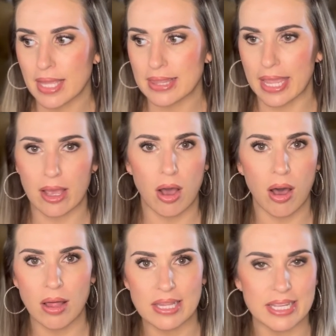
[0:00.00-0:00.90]
like
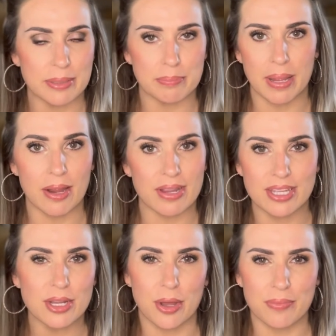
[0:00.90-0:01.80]
holly and berry,
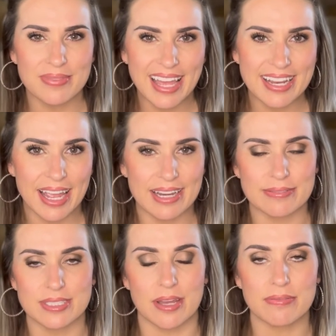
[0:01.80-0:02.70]
you know, that kind of
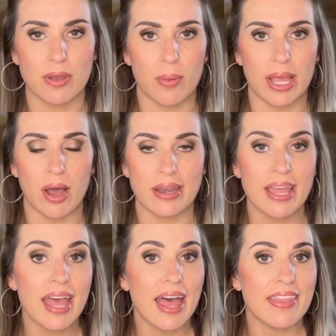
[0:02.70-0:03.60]
stuff going on.
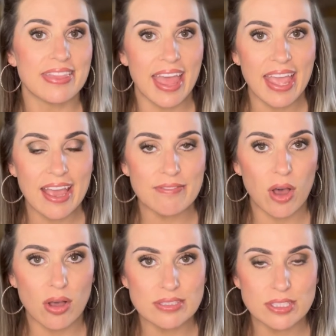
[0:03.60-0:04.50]
They have
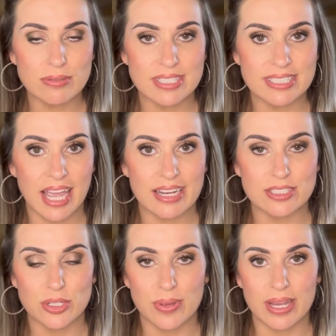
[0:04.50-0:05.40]
also decided
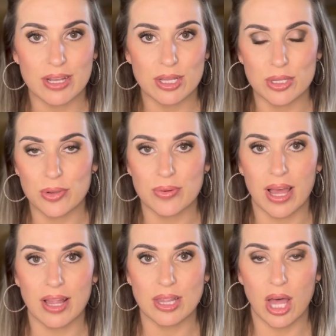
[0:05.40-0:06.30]
to include
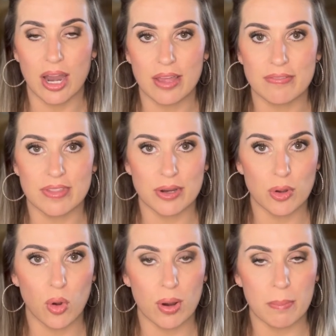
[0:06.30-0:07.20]
a lot of their
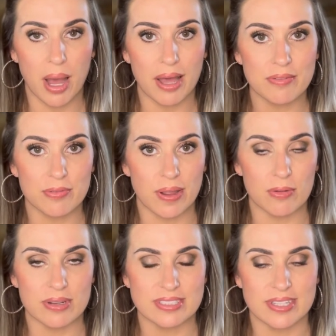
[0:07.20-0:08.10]
gourmand
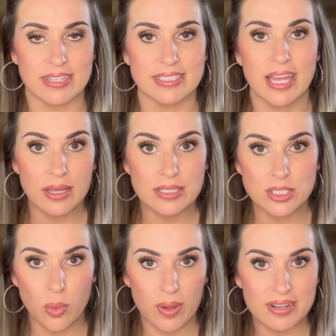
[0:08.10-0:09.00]
fragrances.
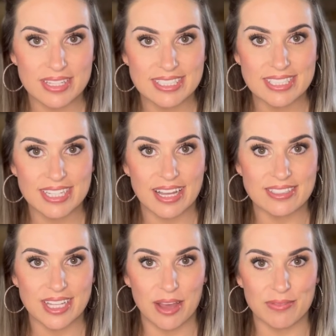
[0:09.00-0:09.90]
So what are the
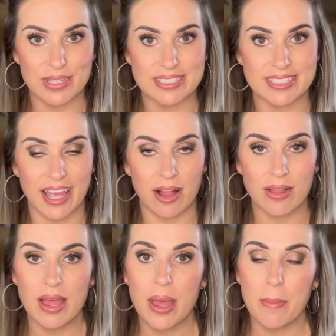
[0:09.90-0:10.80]
details of this sale?
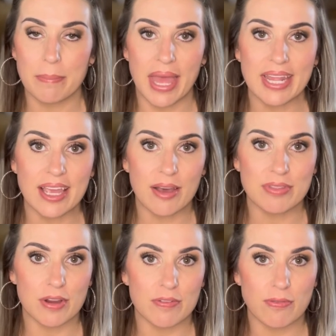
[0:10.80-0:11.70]
Many of
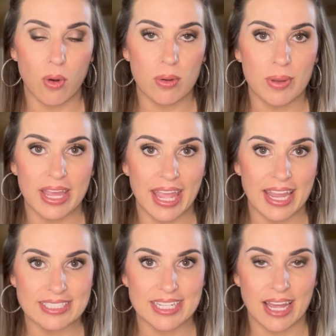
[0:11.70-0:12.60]
their four wick
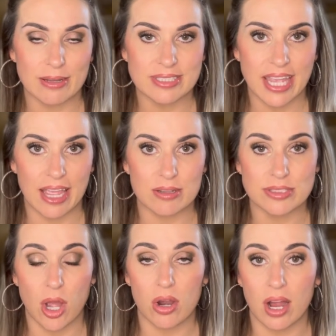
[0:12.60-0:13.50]
18 ounce
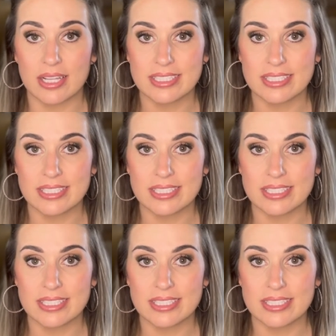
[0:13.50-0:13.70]
candles are on